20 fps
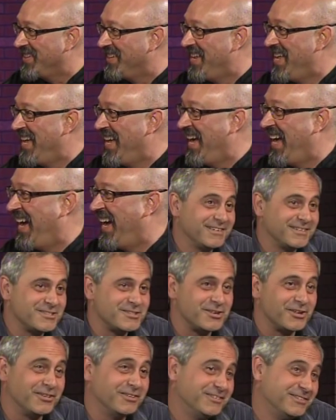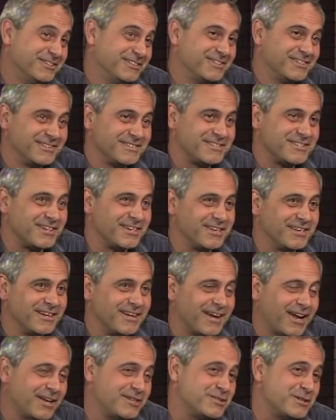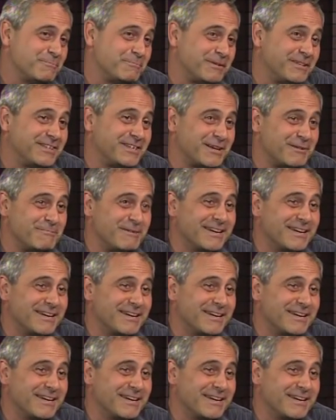Yeah, so I jump into the mix.